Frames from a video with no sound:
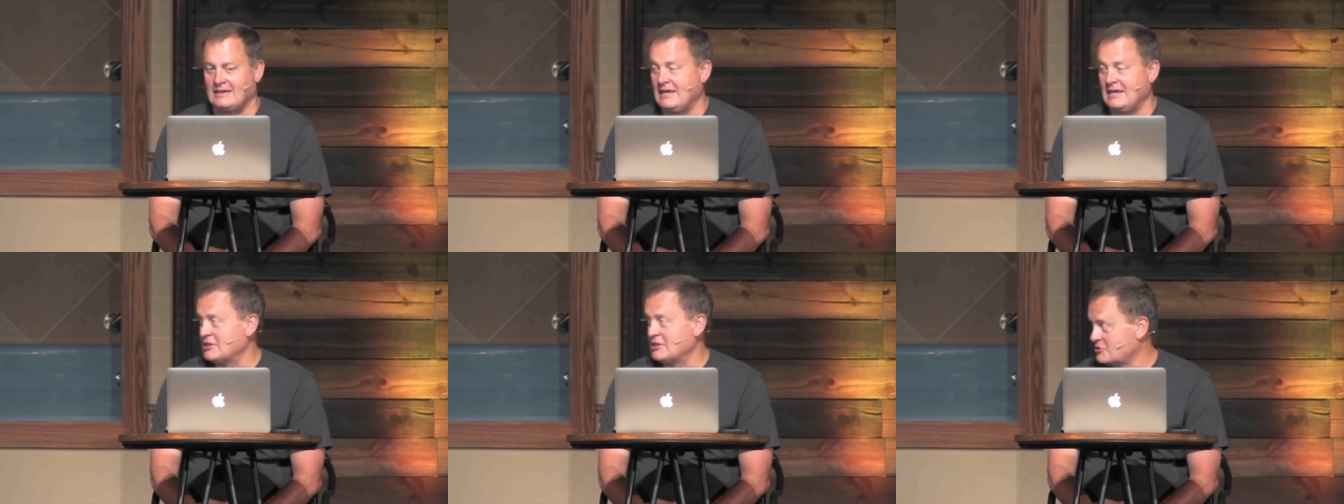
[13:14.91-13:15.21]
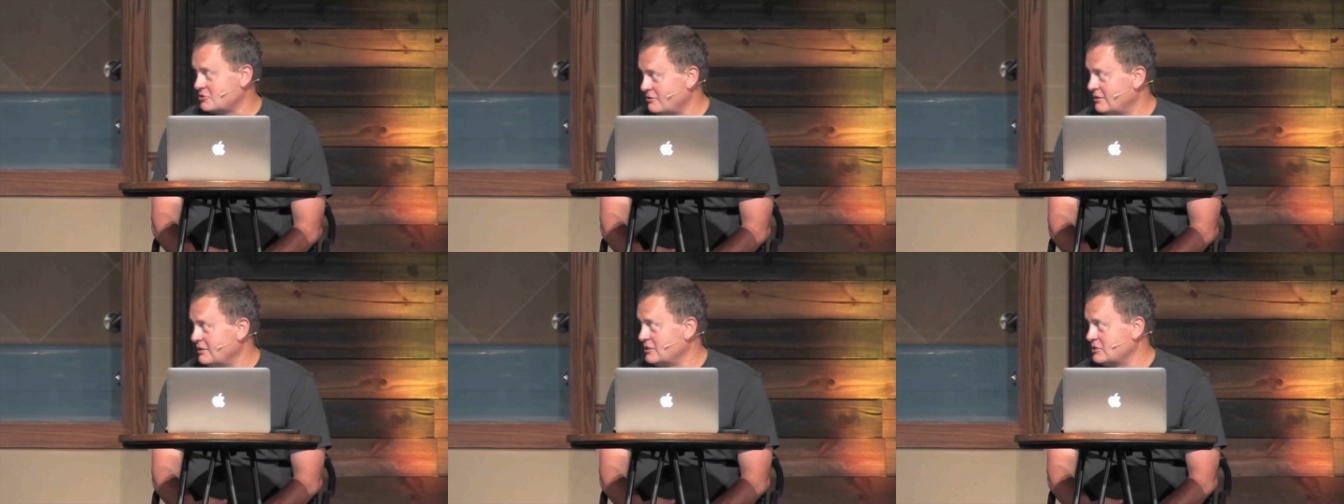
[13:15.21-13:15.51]

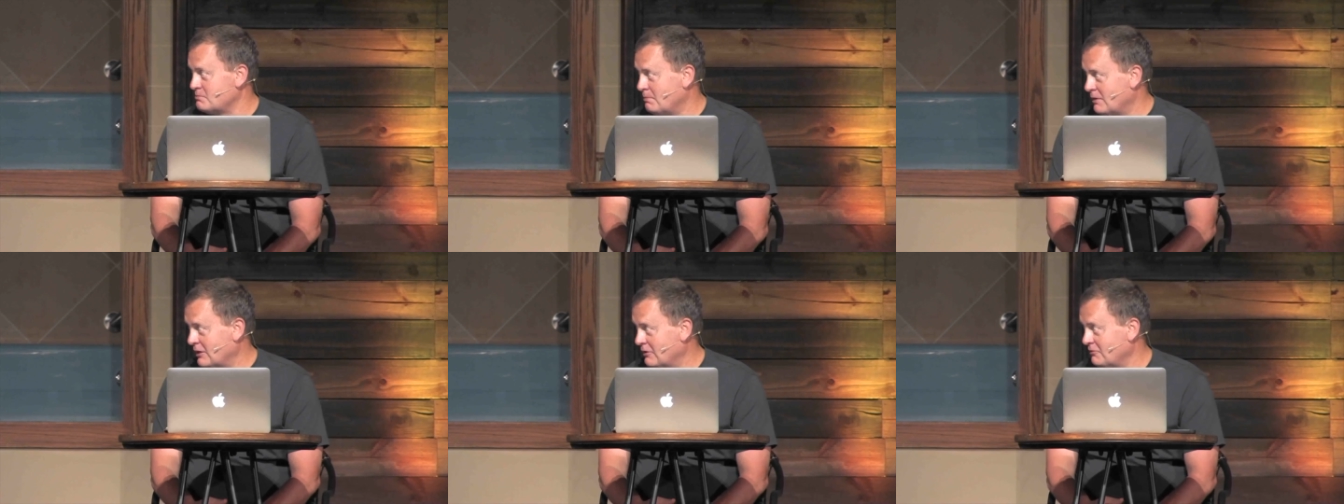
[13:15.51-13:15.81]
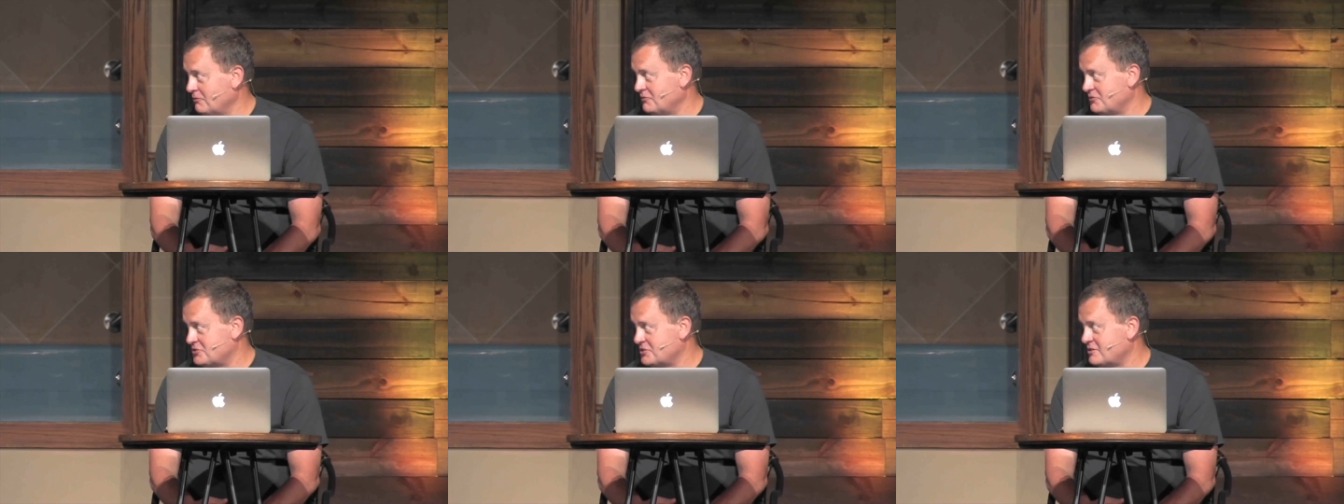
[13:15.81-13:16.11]
cancer in his
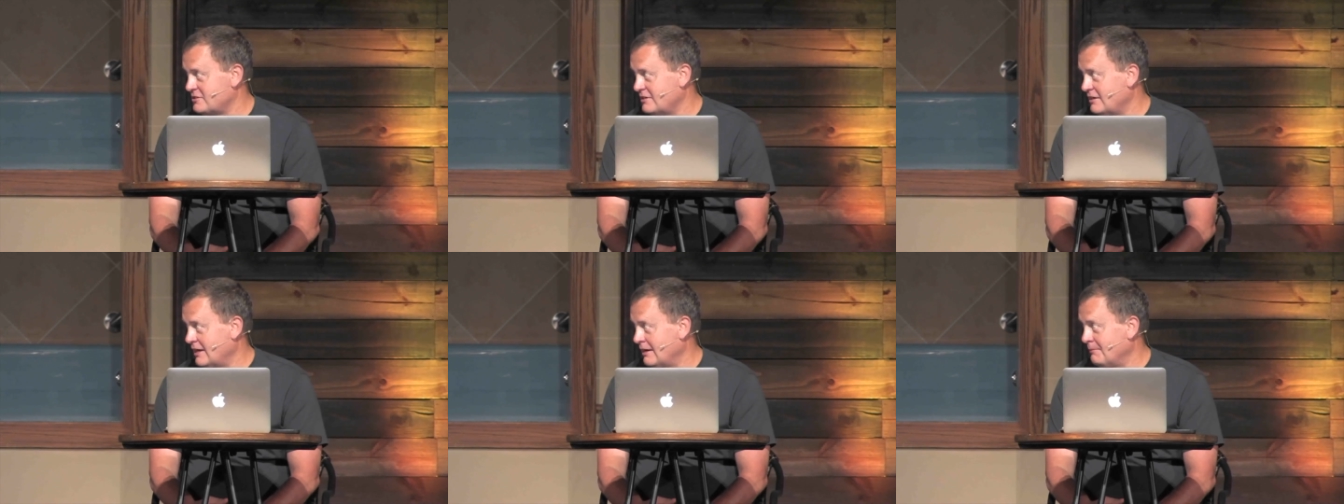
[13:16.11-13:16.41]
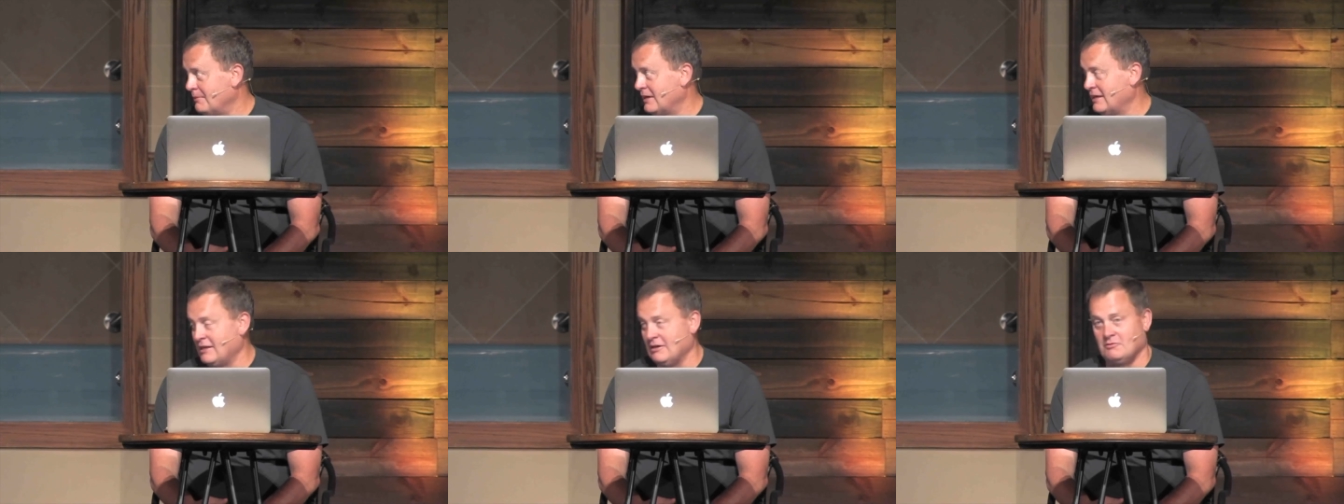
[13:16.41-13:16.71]
bones. Mm-hmm. I
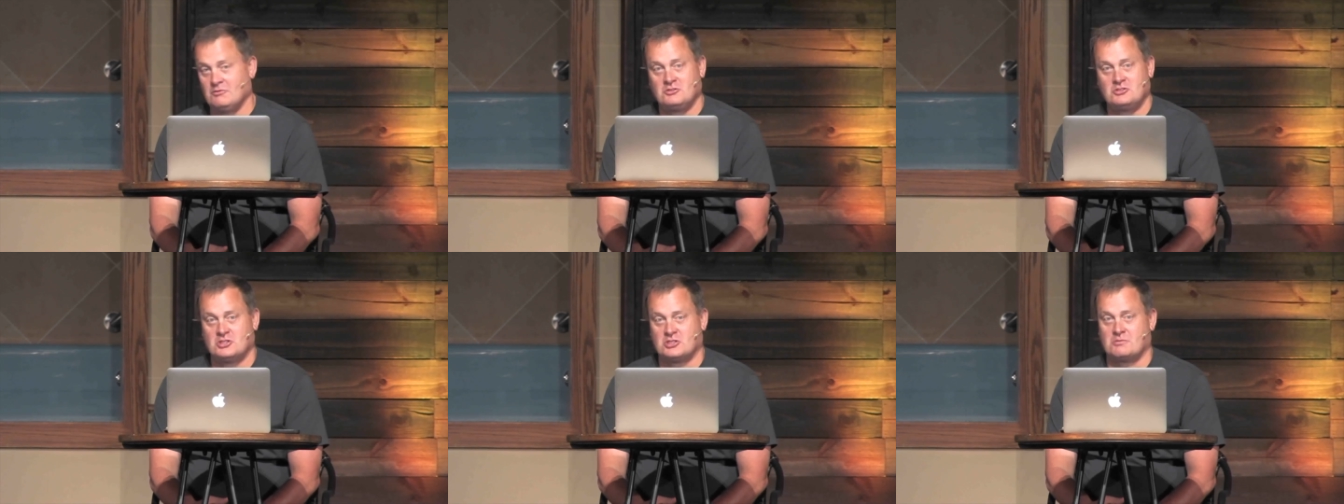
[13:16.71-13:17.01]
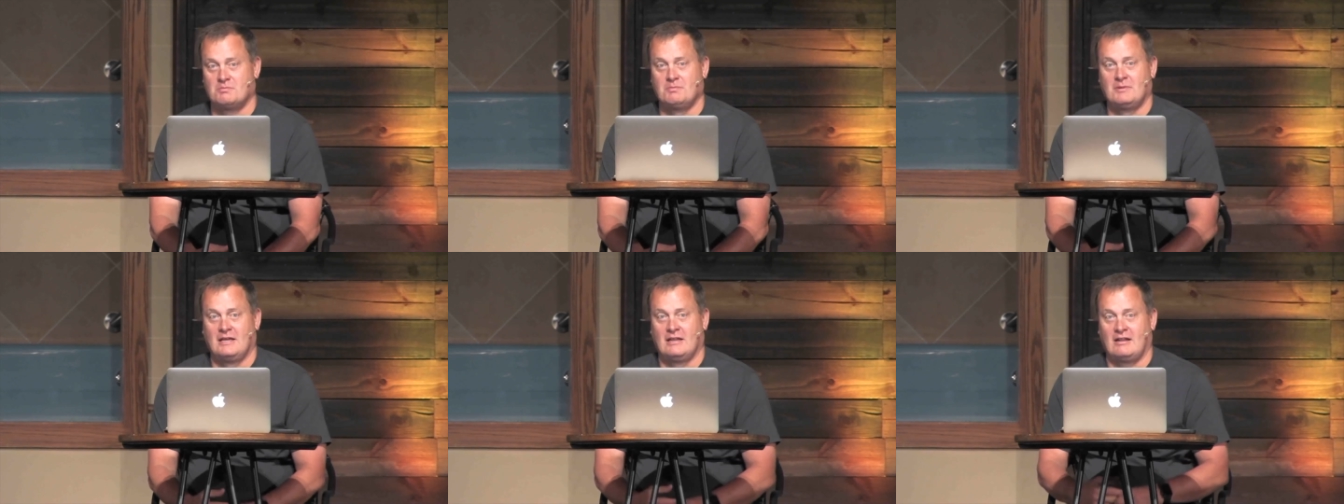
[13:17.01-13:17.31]
mean, it would
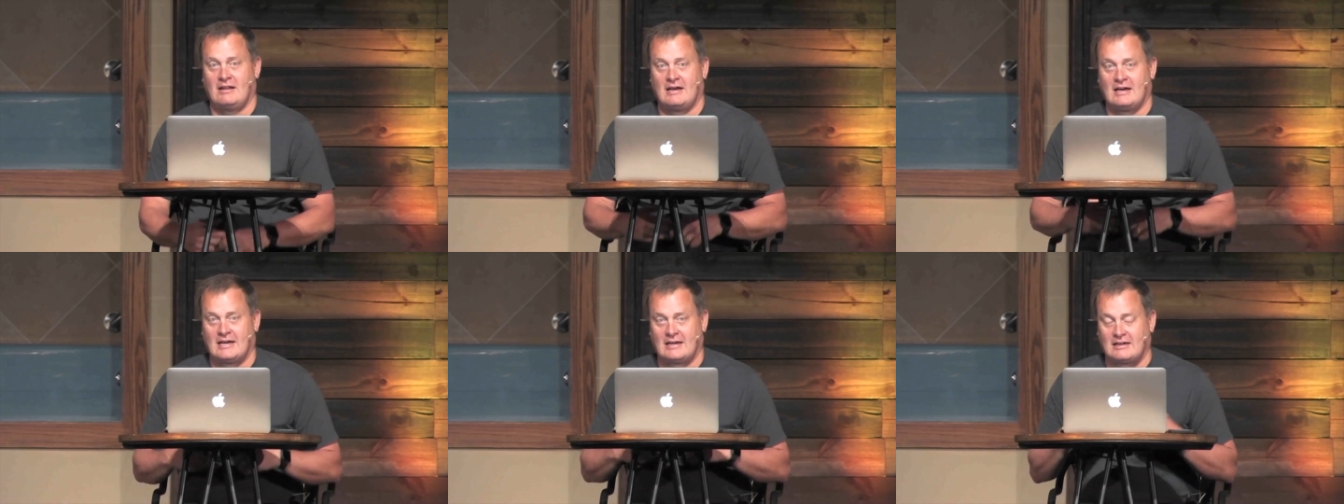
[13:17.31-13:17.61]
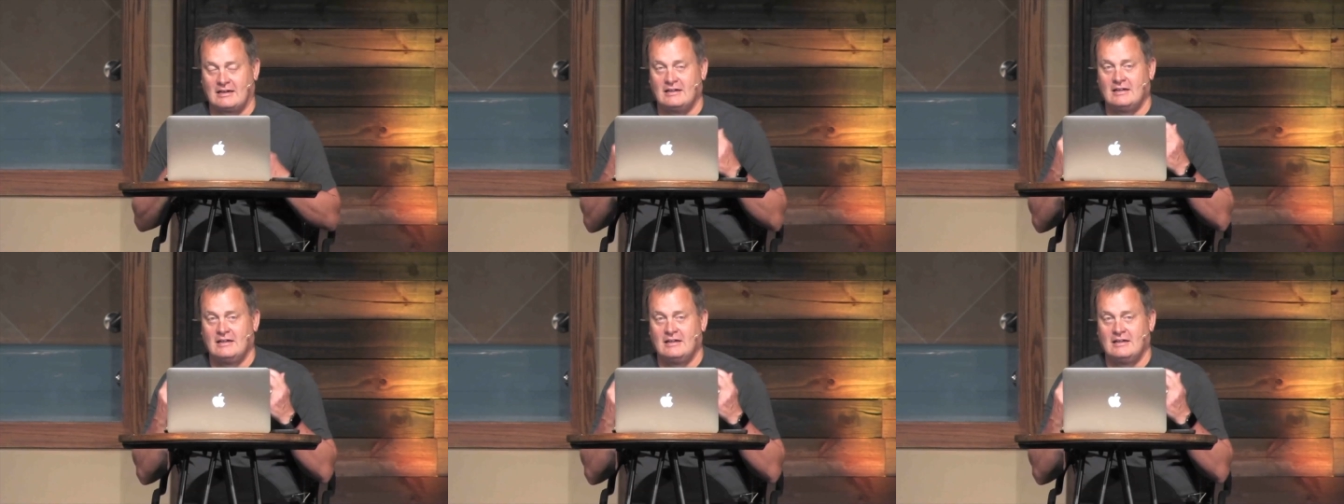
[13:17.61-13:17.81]
just have been like